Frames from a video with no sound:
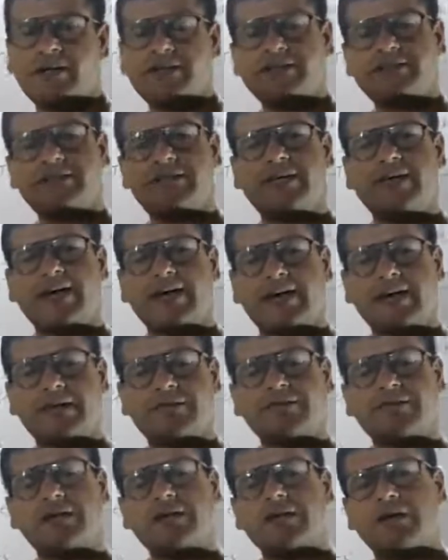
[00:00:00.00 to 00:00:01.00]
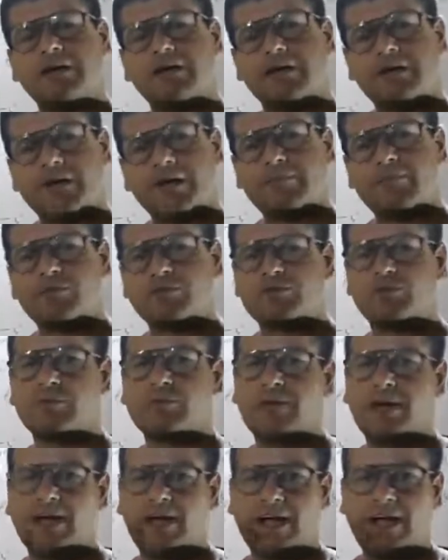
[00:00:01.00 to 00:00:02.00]
they arrive the
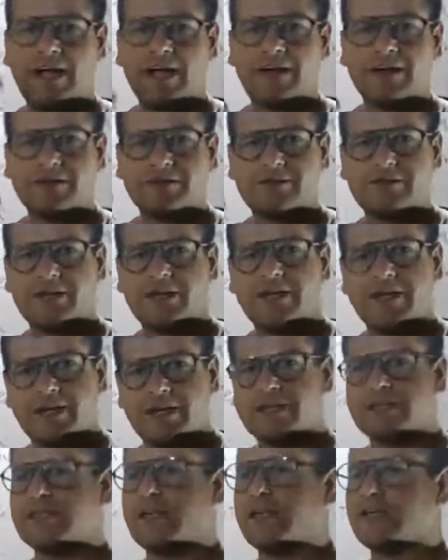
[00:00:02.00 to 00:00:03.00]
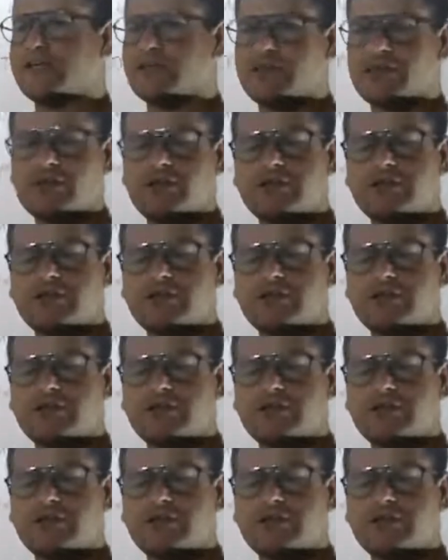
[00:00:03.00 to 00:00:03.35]
ribosome at the A site.